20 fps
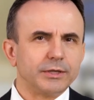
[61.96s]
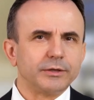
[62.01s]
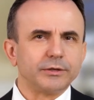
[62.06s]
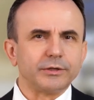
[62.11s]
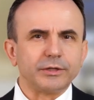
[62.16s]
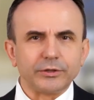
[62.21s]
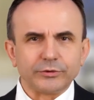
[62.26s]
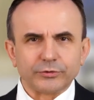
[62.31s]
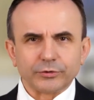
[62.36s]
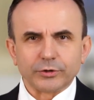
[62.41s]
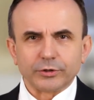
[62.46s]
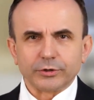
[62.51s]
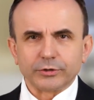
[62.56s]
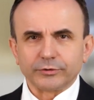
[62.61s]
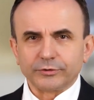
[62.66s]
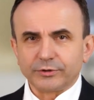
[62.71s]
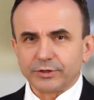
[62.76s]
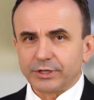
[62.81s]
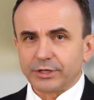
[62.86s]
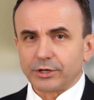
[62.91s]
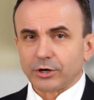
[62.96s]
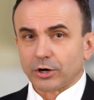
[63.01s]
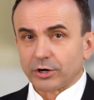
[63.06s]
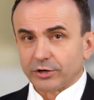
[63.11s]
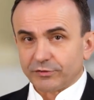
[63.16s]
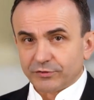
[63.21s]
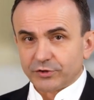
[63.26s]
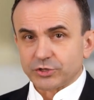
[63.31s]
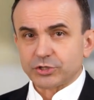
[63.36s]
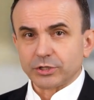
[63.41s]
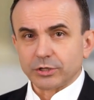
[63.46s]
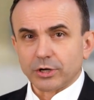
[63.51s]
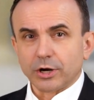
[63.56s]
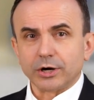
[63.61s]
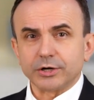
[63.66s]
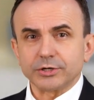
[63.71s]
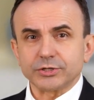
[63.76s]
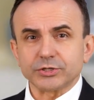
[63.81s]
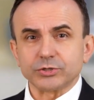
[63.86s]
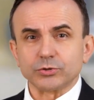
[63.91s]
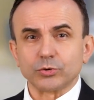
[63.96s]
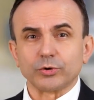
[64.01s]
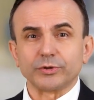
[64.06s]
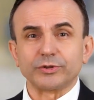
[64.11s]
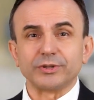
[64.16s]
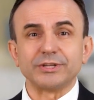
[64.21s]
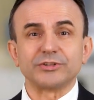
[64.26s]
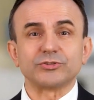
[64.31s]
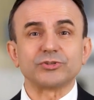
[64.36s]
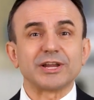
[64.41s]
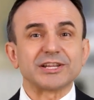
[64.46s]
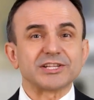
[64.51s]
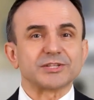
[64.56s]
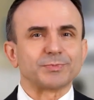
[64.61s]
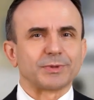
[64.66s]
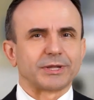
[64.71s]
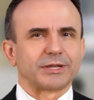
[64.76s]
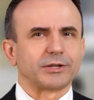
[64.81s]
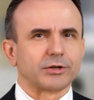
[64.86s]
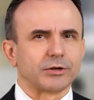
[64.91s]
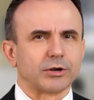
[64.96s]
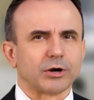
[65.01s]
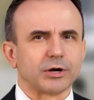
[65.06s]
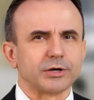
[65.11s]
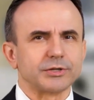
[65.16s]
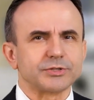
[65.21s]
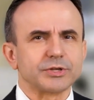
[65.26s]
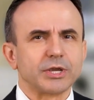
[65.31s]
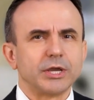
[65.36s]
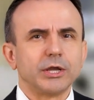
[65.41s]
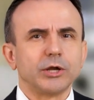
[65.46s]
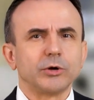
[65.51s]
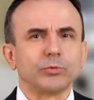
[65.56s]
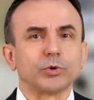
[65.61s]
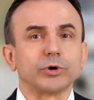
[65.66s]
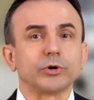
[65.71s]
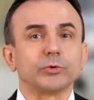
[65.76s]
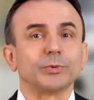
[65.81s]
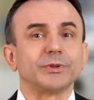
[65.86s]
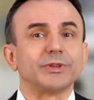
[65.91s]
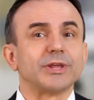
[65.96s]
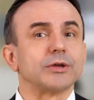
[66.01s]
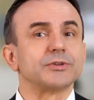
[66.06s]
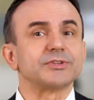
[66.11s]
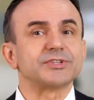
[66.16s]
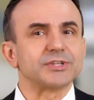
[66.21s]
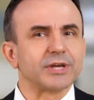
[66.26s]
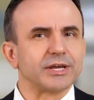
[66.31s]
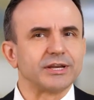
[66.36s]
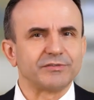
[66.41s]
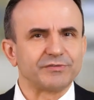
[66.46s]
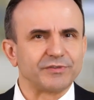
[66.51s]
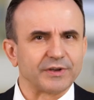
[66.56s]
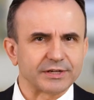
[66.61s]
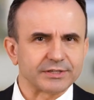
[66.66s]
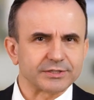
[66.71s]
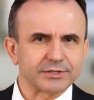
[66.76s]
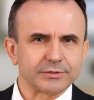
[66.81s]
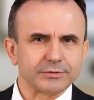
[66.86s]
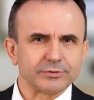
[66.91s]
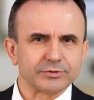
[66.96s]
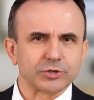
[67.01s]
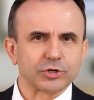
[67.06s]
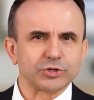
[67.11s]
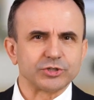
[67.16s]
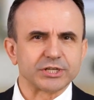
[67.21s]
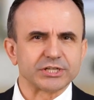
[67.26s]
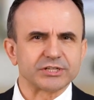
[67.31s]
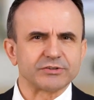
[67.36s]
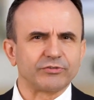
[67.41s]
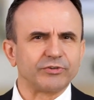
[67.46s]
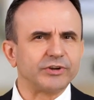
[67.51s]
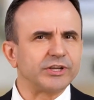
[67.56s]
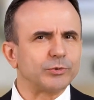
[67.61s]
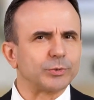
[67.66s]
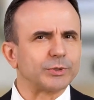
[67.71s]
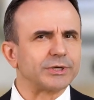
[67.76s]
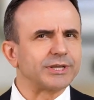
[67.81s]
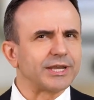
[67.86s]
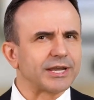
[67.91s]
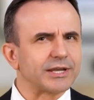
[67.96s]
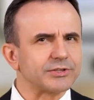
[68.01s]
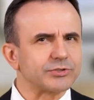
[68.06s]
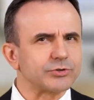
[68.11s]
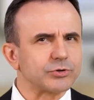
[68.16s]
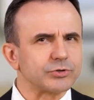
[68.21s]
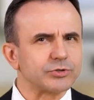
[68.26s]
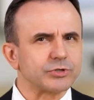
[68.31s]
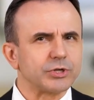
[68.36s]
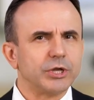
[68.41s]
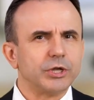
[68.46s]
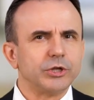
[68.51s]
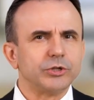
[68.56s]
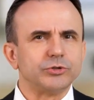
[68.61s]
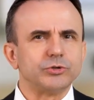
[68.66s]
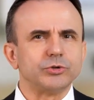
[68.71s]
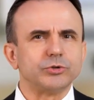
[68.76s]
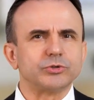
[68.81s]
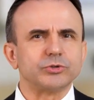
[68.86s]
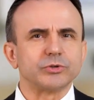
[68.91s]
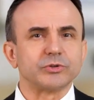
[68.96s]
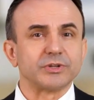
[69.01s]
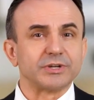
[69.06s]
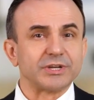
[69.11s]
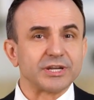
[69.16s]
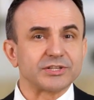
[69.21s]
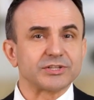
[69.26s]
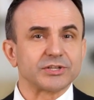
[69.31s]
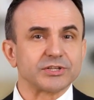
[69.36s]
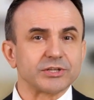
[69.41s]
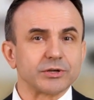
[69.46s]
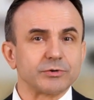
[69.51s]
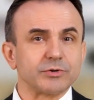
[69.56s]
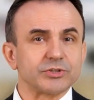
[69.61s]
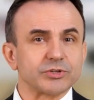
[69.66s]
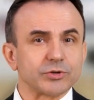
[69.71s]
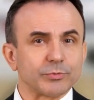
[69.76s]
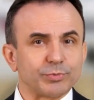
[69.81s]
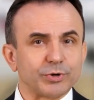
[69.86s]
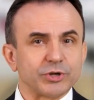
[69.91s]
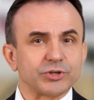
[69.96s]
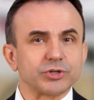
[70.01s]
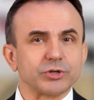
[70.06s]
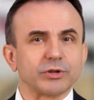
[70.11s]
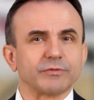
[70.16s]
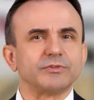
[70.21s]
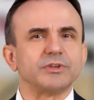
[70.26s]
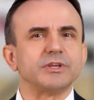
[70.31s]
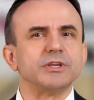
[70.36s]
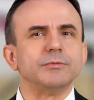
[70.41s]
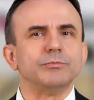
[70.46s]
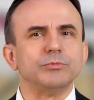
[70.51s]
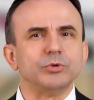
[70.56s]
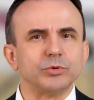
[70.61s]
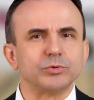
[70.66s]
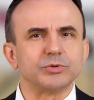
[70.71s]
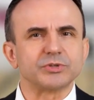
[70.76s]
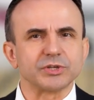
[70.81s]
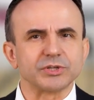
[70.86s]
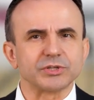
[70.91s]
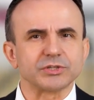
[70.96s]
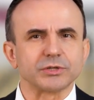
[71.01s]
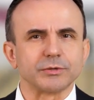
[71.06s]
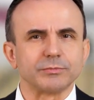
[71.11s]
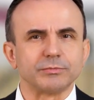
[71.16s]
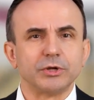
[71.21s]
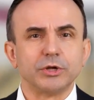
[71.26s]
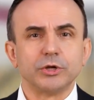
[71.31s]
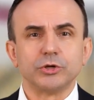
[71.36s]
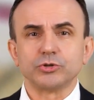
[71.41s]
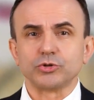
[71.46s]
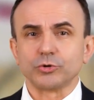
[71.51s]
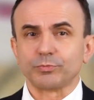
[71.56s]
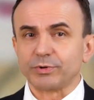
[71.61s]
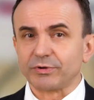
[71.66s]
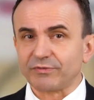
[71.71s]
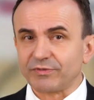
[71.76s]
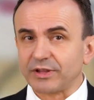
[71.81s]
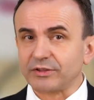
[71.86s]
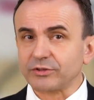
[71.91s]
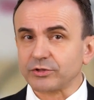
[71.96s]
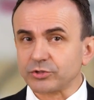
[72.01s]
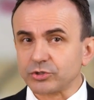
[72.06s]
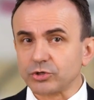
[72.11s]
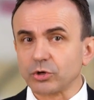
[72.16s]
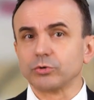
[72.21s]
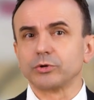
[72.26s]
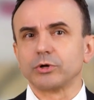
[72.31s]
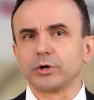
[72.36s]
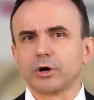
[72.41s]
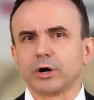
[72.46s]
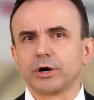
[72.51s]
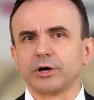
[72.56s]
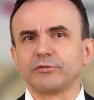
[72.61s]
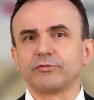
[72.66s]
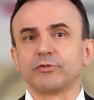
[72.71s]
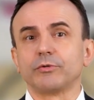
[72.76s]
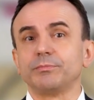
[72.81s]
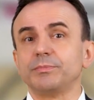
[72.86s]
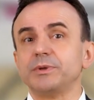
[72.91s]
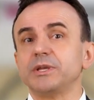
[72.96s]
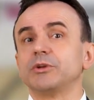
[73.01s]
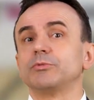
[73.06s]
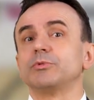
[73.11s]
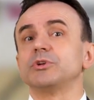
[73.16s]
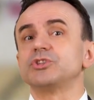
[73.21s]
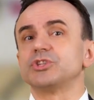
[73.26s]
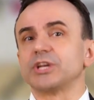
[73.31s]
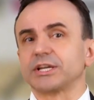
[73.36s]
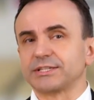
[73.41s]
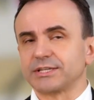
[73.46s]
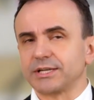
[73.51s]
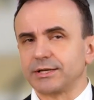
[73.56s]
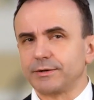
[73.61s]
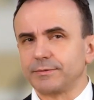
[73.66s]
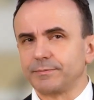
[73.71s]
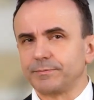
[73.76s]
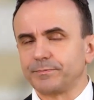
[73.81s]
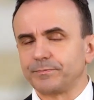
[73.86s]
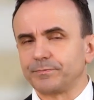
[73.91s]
Neither the artificial hearts nor the transplanted hearts were without side effects, such as frequent cancers due to the necessary suppression of the immune system to prevent the donor heart from being rejected.